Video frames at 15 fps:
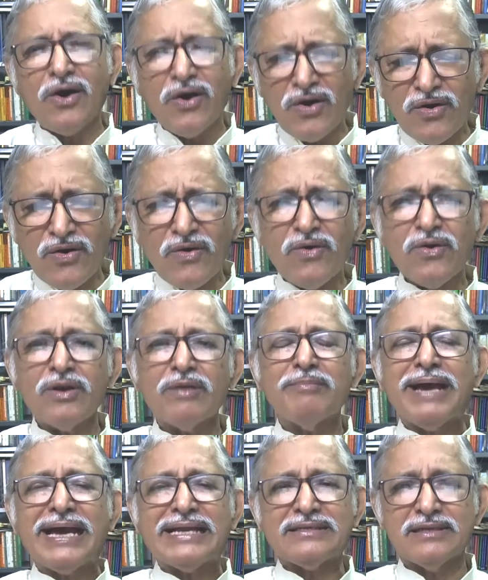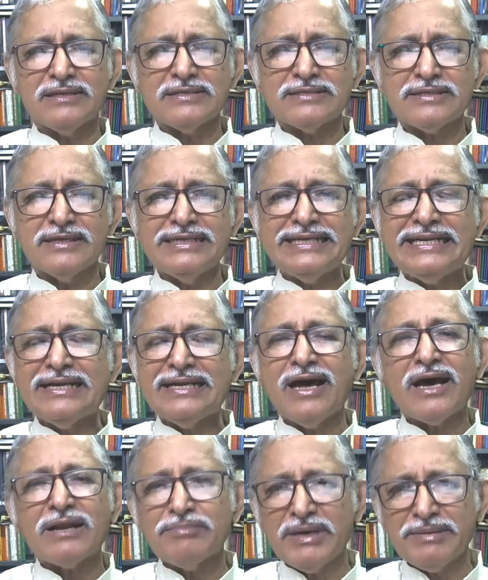all battles need
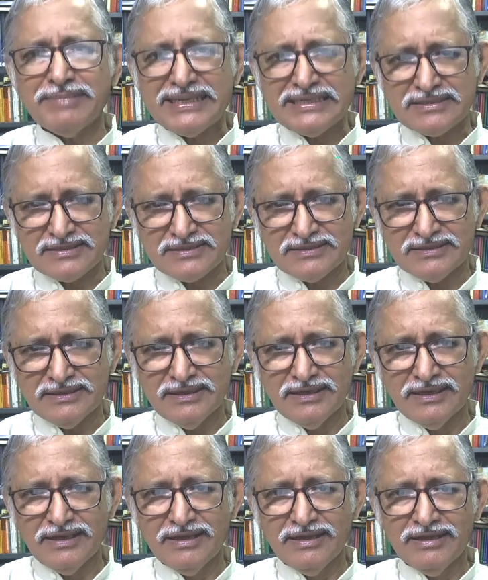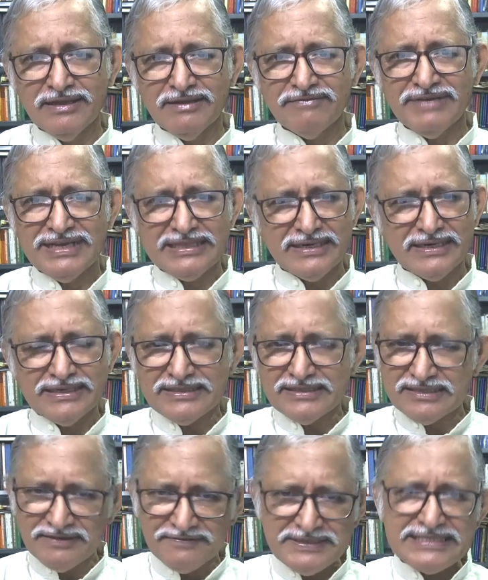armaments, whether it
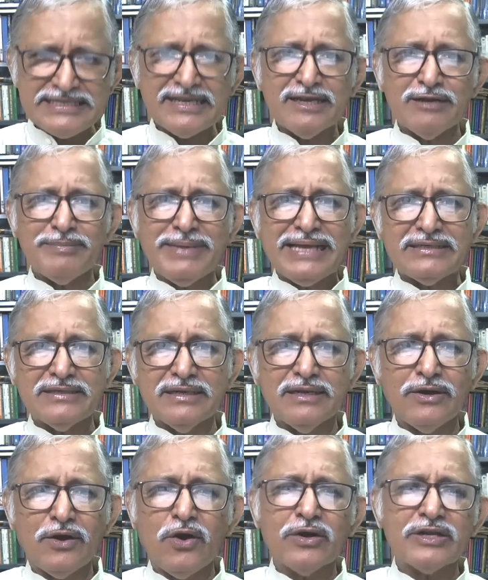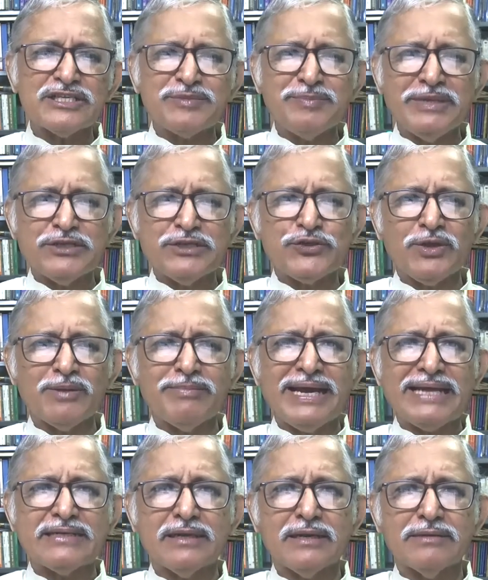is a physical battle or a spiritual
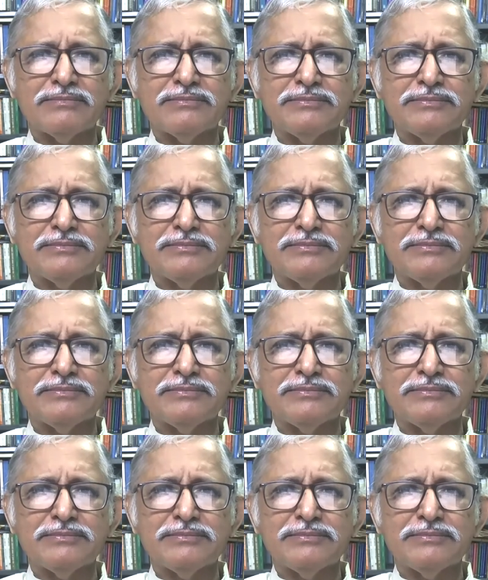battle.